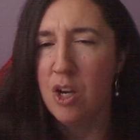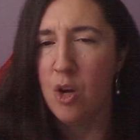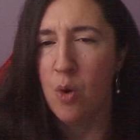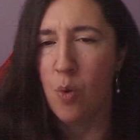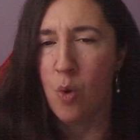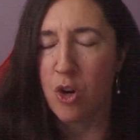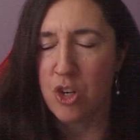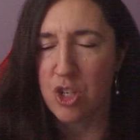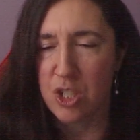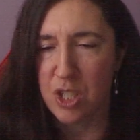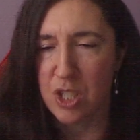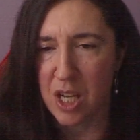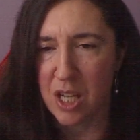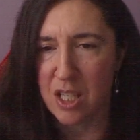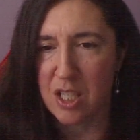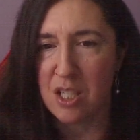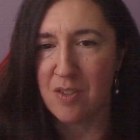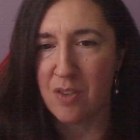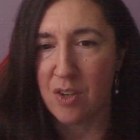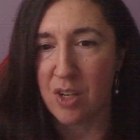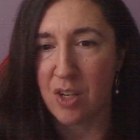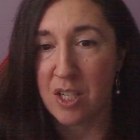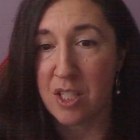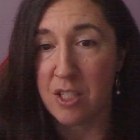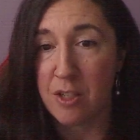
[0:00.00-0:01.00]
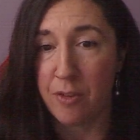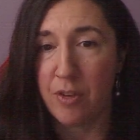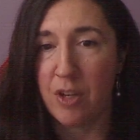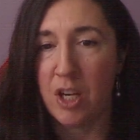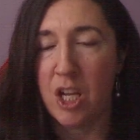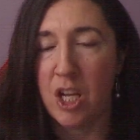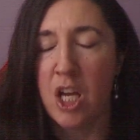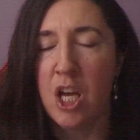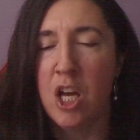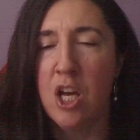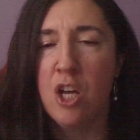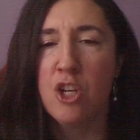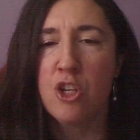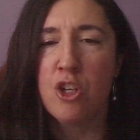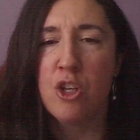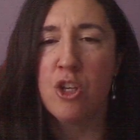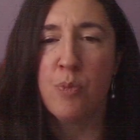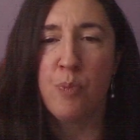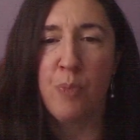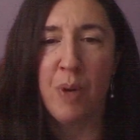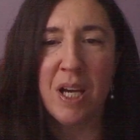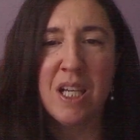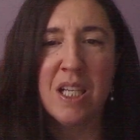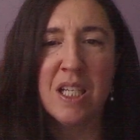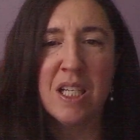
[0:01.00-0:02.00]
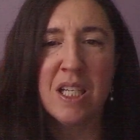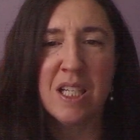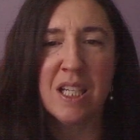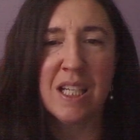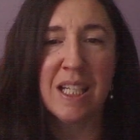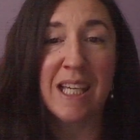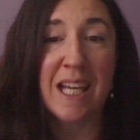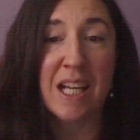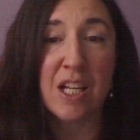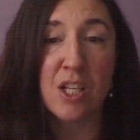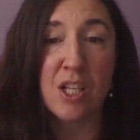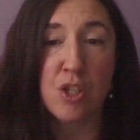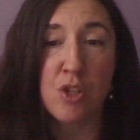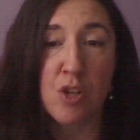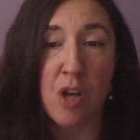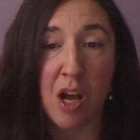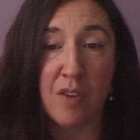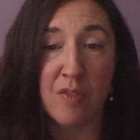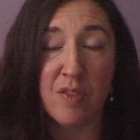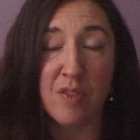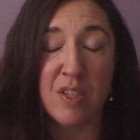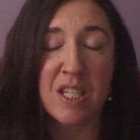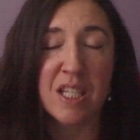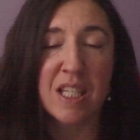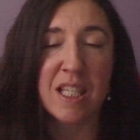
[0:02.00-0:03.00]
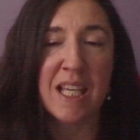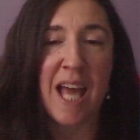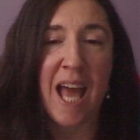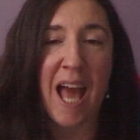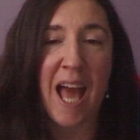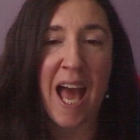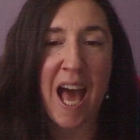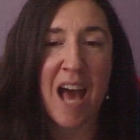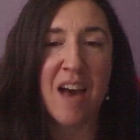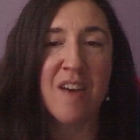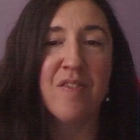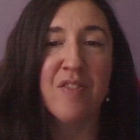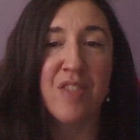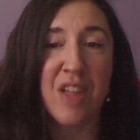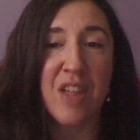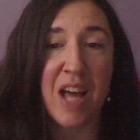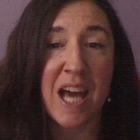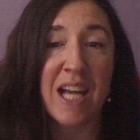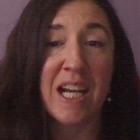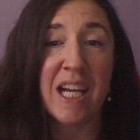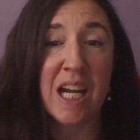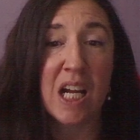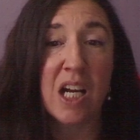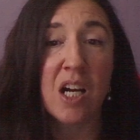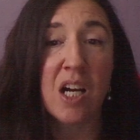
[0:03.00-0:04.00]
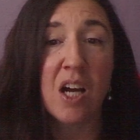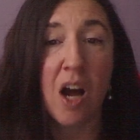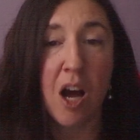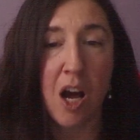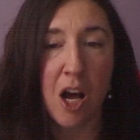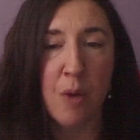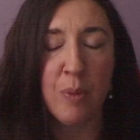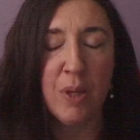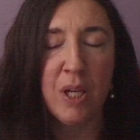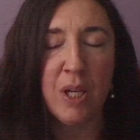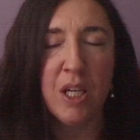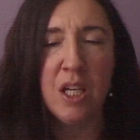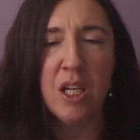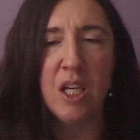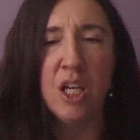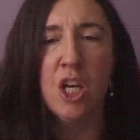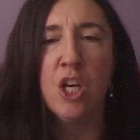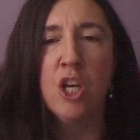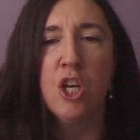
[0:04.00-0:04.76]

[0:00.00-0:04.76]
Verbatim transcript: Water signs is very different. So Pisces and Cancer obviously have that in common.